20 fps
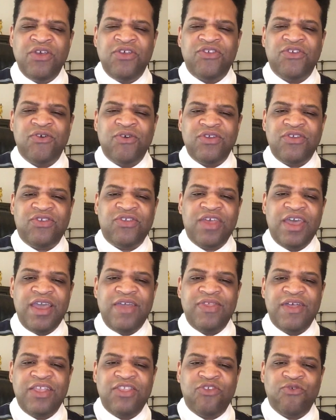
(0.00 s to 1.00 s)
So to
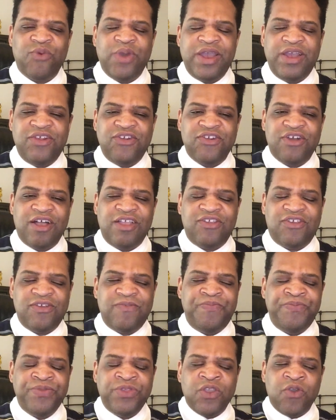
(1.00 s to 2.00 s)
say that Dwayne
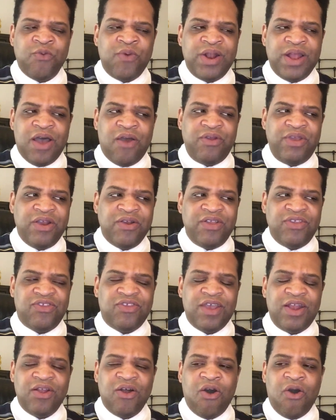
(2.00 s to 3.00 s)
Johnson went out here and
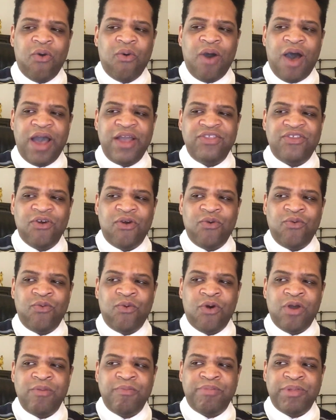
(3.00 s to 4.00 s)
said, oh, I don't
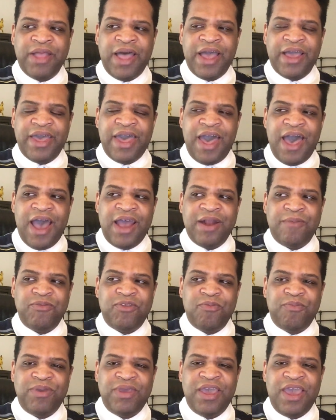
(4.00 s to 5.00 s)
want Black Adam
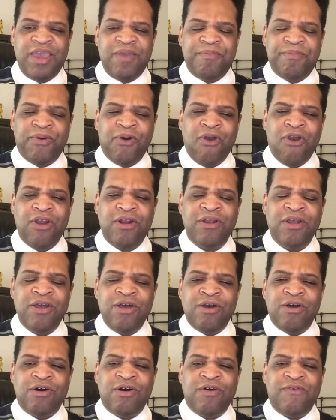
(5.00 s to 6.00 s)
to be a part
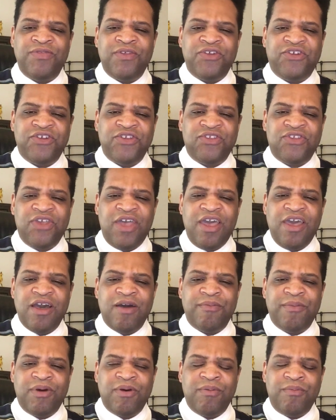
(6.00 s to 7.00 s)
of the
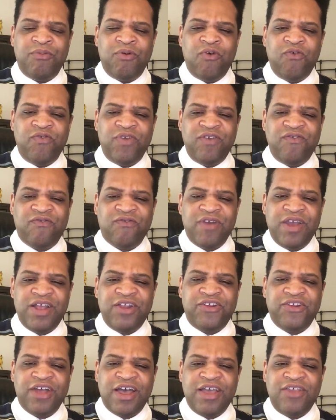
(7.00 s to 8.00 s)
Shazam movie
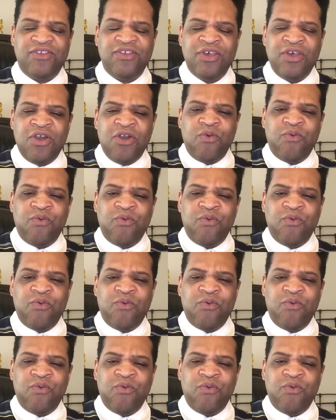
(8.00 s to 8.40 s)
franchise,